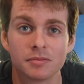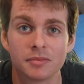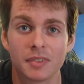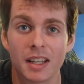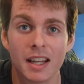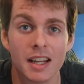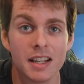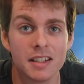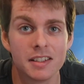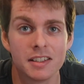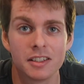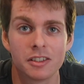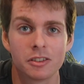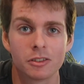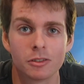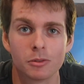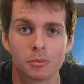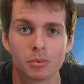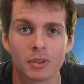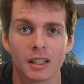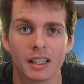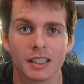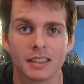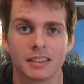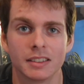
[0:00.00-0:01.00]
easy to
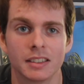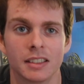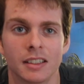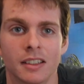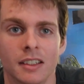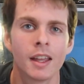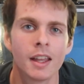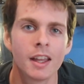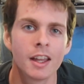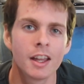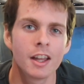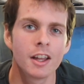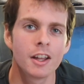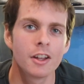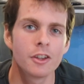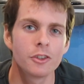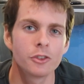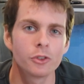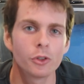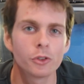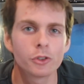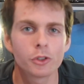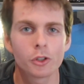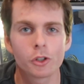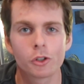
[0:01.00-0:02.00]
replace.
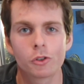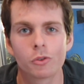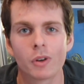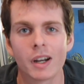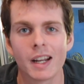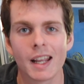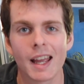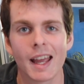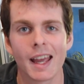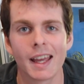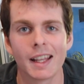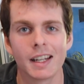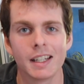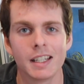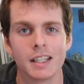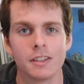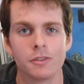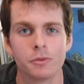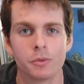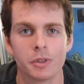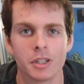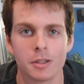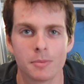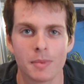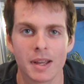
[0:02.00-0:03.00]
It's also a great
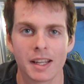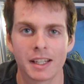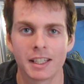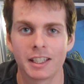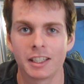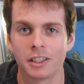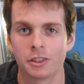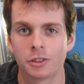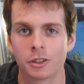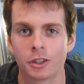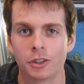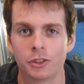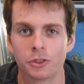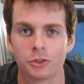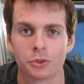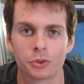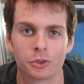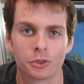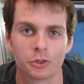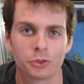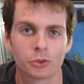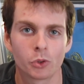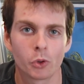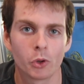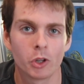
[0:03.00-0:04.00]
additive when you're making your own sort
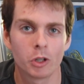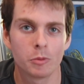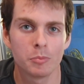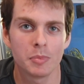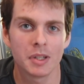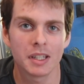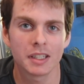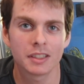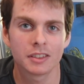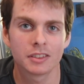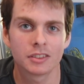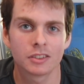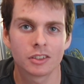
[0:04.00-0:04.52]
of soil mix.